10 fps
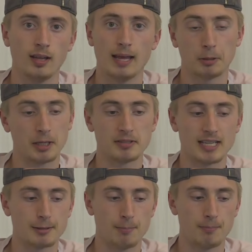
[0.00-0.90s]
when he was
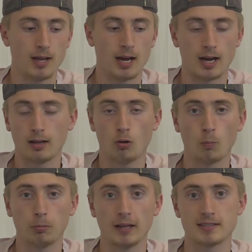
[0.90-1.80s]
at the home
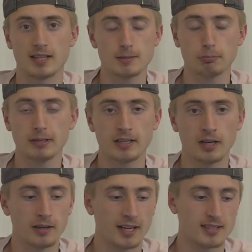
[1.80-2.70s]
plate. So that's pretty
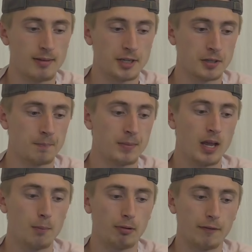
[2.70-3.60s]
good, not to mention
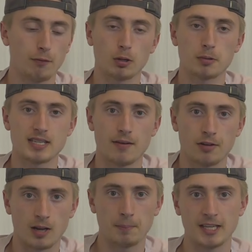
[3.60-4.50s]
.407
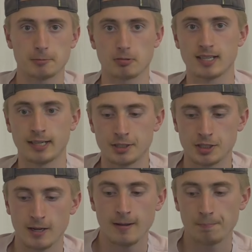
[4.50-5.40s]
on base percentage.
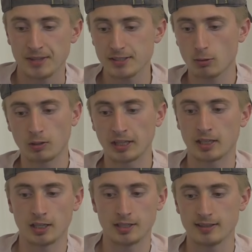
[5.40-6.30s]
These are really
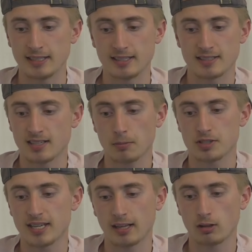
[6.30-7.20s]
good. These numbers say a